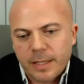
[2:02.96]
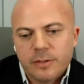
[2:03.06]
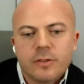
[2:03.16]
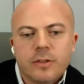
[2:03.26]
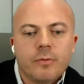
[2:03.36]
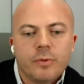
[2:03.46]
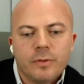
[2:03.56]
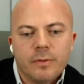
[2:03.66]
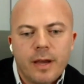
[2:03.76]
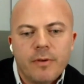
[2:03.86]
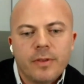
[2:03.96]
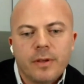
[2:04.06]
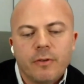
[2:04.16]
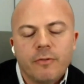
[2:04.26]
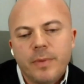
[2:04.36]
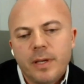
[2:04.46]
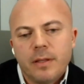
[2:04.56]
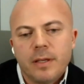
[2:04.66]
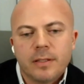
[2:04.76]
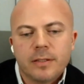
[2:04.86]
get started with everything of
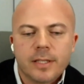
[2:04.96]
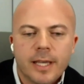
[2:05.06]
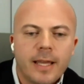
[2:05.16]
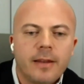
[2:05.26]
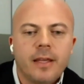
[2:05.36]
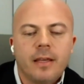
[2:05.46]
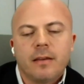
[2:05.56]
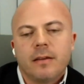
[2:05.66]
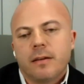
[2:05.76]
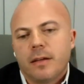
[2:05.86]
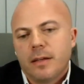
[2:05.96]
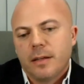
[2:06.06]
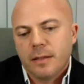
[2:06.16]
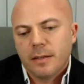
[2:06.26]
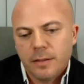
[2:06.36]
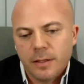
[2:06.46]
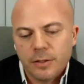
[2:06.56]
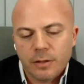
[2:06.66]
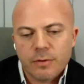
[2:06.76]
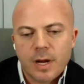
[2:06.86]
filling, scanning,
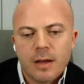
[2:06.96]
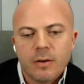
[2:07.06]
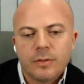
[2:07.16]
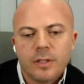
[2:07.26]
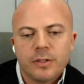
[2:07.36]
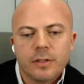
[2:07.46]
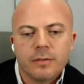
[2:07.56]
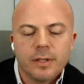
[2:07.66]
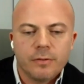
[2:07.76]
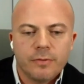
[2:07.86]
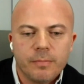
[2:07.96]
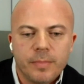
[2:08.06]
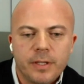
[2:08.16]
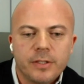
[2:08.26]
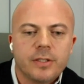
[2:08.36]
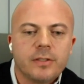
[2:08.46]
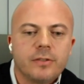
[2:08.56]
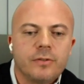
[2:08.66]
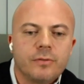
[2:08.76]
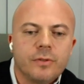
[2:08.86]
digital crown, digital, for
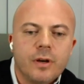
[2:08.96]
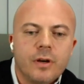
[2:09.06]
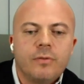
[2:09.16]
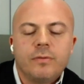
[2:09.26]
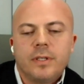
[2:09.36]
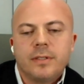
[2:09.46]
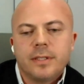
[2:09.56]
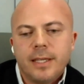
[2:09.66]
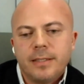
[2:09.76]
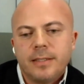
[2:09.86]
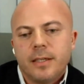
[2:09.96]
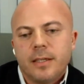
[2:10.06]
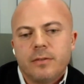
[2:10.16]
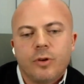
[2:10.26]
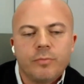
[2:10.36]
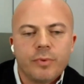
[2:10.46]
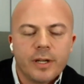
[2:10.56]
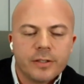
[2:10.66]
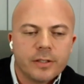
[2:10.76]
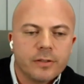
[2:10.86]
patients to know it's easier, no
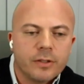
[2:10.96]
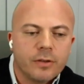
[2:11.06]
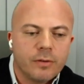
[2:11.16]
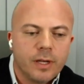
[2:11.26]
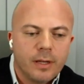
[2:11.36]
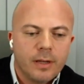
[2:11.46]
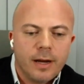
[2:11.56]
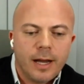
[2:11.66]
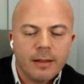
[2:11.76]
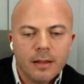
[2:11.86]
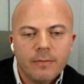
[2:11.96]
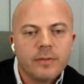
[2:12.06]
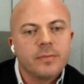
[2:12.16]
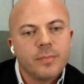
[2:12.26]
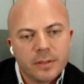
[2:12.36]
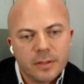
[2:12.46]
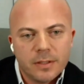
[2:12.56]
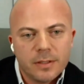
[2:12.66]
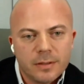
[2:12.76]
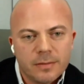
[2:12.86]
impression. So I love this
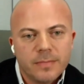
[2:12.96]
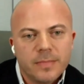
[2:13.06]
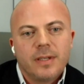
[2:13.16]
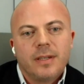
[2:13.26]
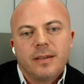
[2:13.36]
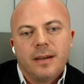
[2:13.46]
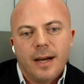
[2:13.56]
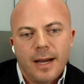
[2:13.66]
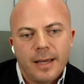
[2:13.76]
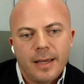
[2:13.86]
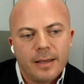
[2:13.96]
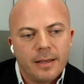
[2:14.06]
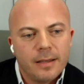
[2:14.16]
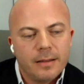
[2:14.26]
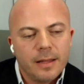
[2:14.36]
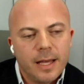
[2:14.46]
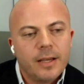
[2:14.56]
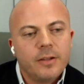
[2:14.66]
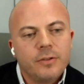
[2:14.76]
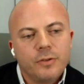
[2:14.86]
business. I
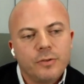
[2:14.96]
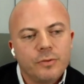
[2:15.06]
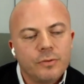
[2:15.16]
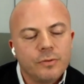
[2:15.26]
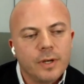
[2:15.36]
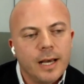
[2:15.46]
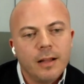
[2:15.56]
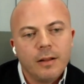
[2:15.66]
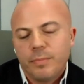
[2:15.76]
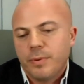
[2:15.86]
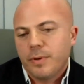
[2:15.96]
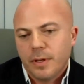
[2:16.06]
like to help